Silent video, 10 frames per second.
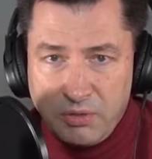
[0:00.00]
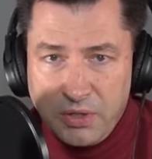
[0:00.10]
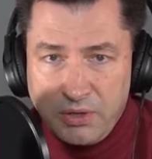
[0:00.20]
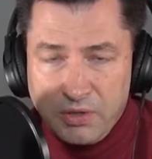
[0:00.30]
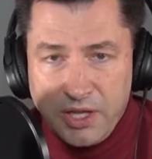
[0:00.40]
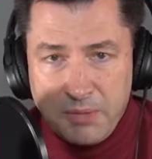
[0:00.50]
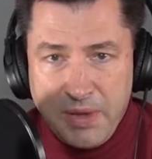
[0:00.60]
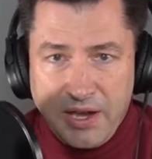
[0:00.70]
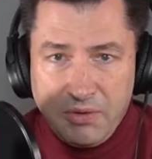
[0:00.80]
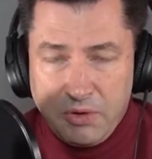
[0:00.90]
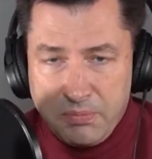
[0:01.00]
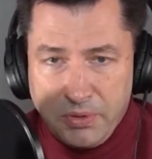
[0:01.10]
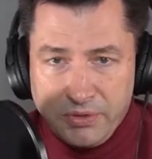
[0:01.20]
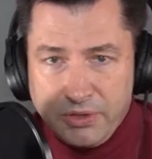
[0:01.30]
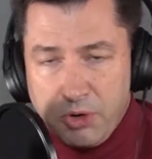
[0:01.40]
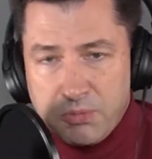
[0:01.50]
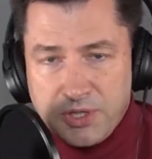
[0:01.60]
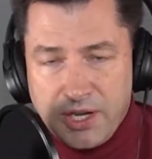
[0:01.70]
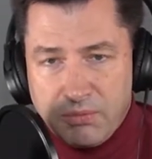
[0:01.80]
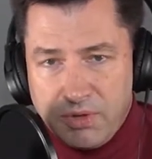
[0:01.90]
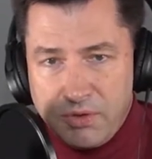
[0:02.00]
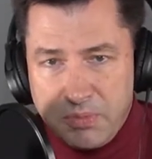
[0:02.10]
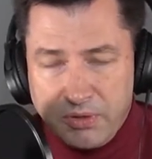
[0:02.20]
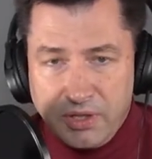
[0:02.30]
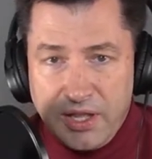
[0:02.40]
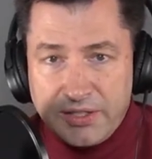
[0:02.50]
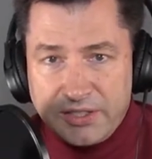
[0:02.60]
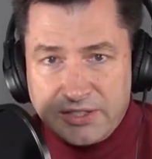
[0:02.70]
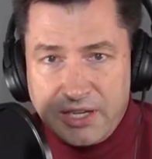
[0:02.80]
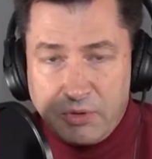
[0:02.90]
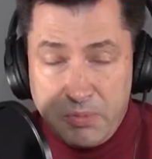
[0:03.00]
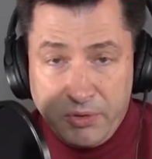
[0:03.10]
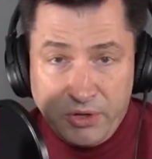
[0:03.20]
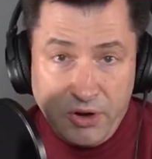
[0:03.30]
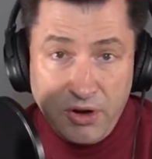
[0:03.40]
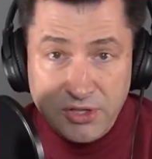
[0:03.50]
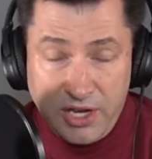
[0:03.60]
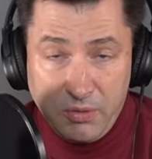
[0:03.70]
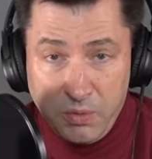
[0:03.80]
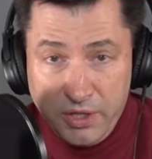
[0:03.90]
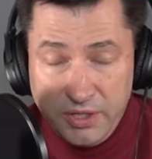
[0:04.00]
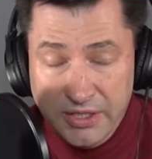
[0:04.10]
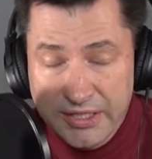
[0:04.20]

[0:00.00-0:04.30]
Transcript: We knew a lot about it. We were building homes out of wood. We were building a lot of things out of wood, building cars out of wood.